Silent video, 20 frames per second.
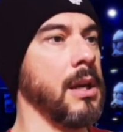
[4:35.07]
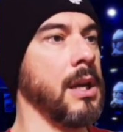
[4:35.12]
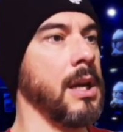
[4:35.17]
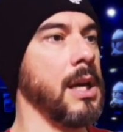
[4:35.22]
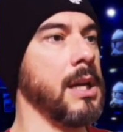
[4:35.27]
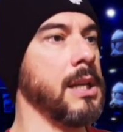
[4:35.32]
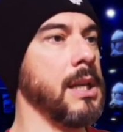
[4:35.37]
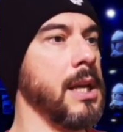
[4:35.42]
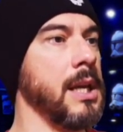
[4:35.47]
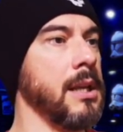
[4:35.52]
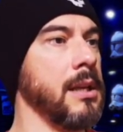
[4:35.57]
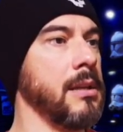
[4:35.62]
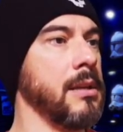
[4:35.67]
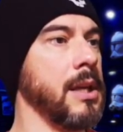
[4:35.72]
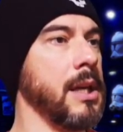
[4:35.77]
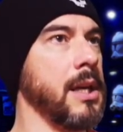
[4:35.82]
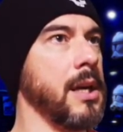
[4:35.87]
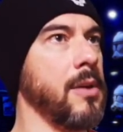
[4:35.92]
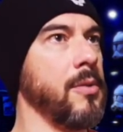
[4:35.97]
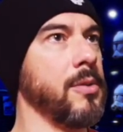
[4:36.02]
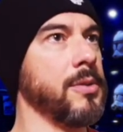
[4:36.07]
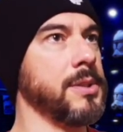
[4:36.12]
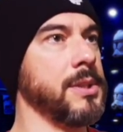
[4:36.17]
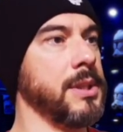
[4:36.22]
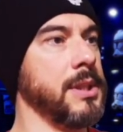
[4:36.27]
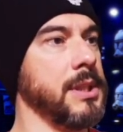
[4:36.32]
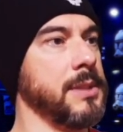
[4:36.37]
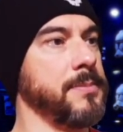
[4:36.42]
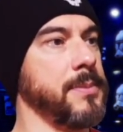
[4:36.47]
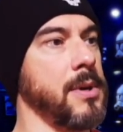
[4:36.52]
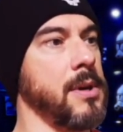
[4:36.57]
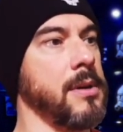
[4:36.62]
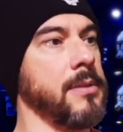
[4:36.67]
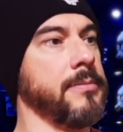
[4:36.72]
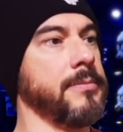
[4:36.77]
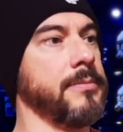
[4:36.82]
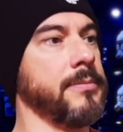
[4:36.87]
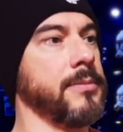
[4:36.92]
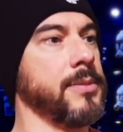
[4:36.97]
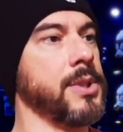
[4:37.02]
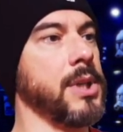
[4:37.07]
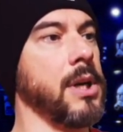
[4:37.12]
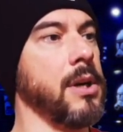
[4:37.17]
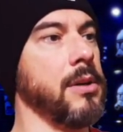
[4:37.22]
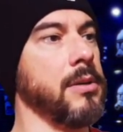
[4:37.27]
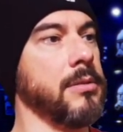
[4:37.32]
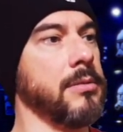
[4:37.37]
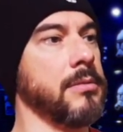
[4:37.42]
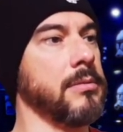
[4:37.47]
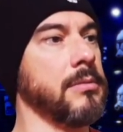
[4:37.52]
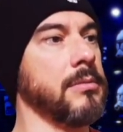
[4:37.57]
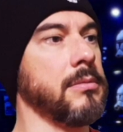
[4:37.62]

and then they go on to this part. So